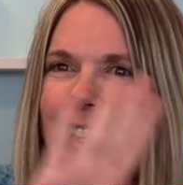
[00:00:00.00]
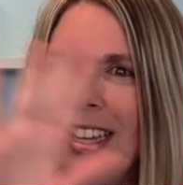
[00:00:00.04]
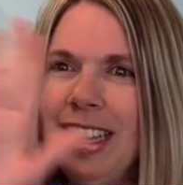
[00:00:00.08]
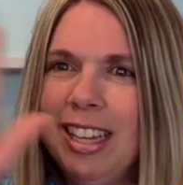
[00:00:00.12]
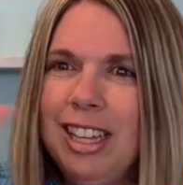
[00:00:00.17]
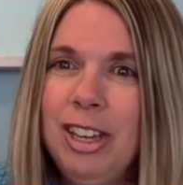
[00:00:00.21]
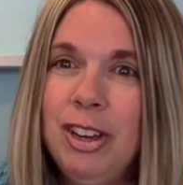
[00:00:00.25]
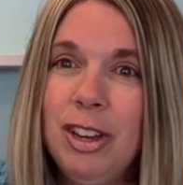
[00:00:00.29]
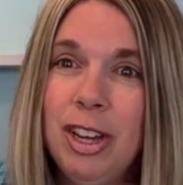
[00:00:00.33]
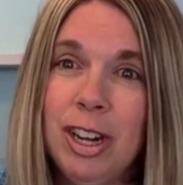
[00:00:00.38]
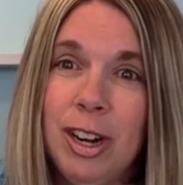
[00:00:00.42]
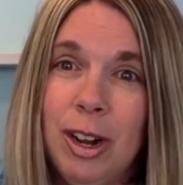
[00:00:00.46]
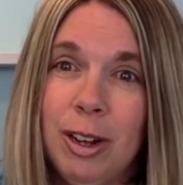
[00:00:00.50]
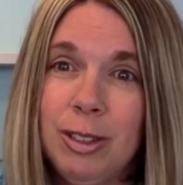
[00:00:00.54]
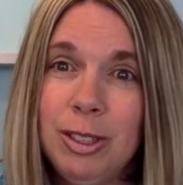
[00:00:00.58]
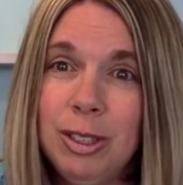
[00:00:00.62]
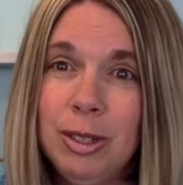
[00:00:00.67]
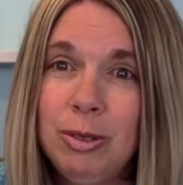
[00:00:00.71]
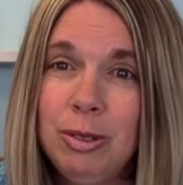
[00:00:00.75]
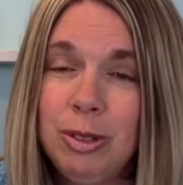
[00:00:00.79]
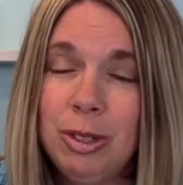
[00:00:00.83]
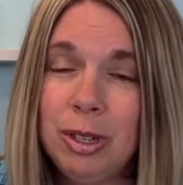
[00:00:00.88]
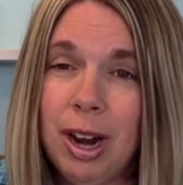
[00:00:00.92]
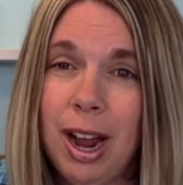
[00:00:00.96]
you can
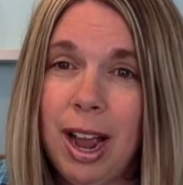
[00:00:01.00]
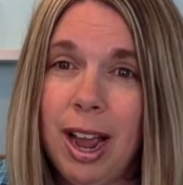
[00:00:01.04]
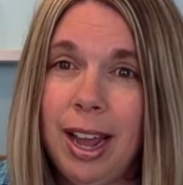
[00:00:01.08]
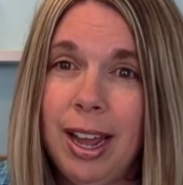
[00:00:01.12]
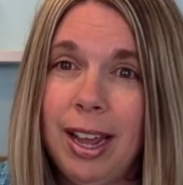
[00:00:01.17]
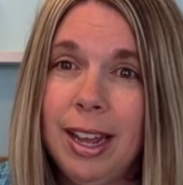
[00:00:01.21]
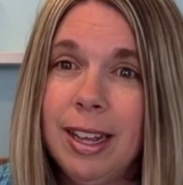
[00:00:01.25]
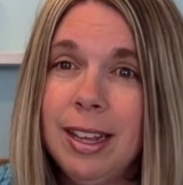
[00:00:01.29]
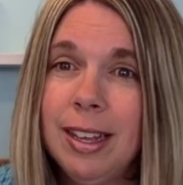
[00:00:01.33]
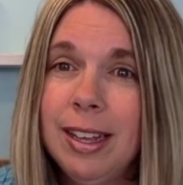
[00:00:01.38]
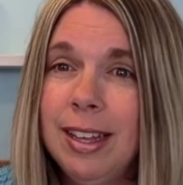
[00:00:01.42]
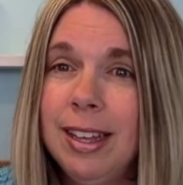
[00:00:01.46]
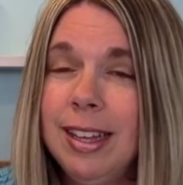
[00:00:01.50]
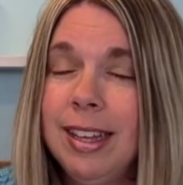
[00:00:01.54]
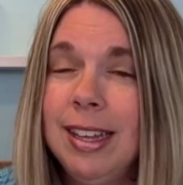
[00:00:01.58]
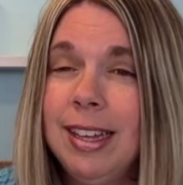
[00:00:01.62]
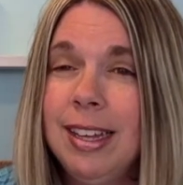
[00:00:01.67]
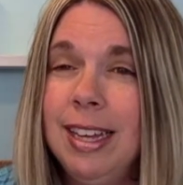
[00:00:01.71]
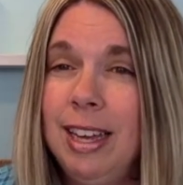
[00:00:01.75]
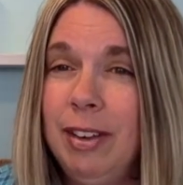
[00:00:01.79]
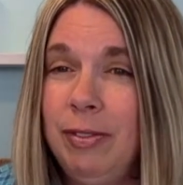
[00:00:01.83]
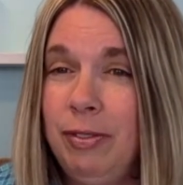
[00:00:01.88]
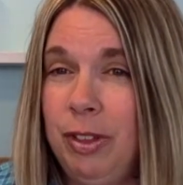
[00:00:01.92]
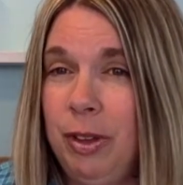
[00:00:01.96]
also try,
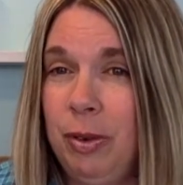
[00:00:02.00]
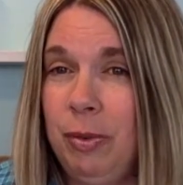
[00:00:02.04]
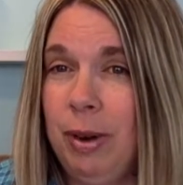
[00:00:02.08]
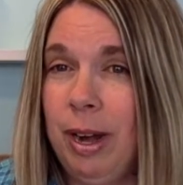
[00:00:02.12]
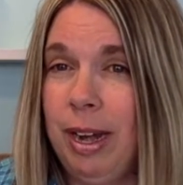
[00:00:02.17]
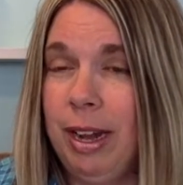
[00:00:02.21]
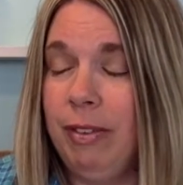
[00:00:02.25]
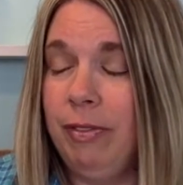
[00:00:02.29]
if they're ready